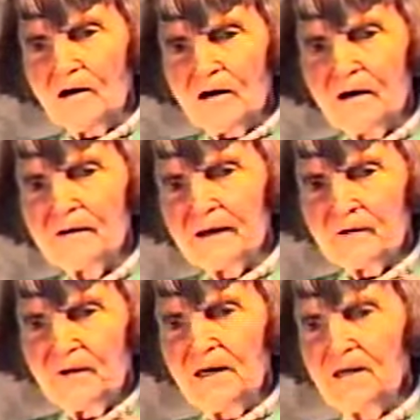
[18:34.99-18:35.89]
uh, the
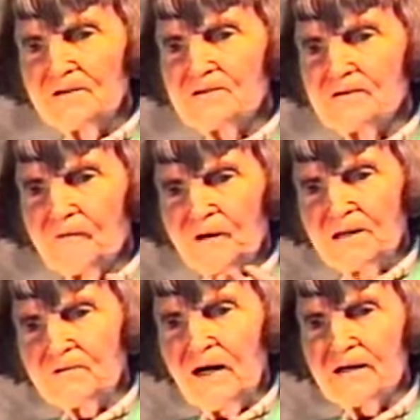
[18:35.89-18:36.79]
greens, the
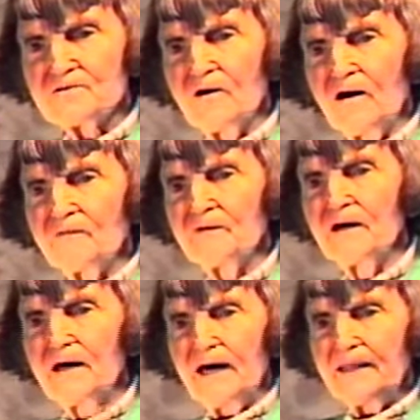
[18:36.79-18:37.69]
wheatgrass grass off,
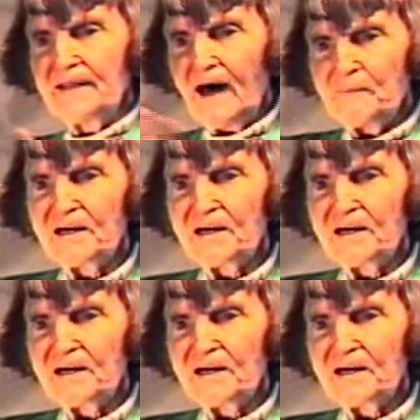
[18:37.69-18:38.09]
and that